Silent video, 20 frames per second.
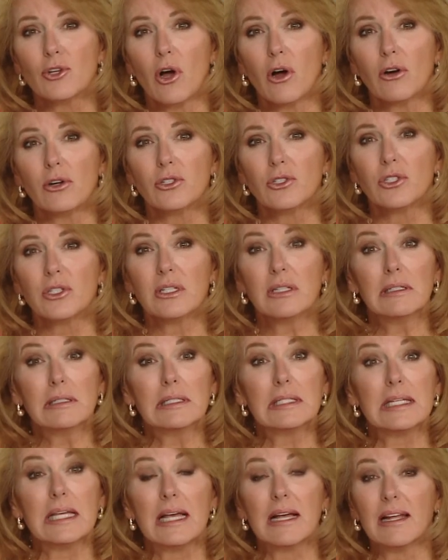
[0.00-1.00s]
are still
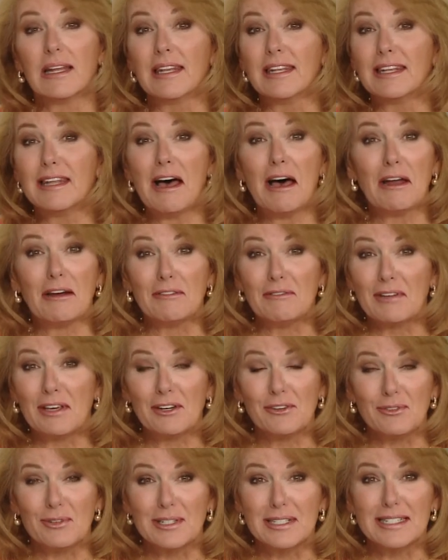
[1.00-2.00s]
seeing a lot of
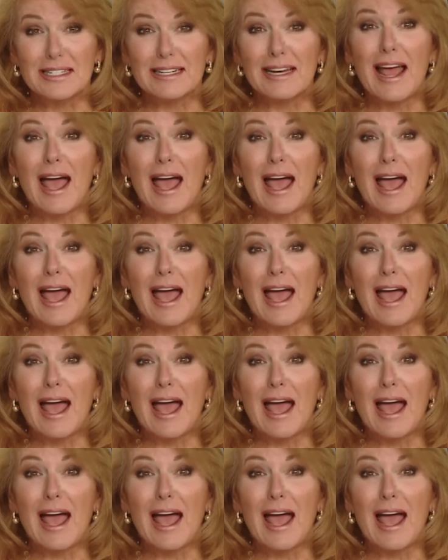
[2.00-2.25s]
interest in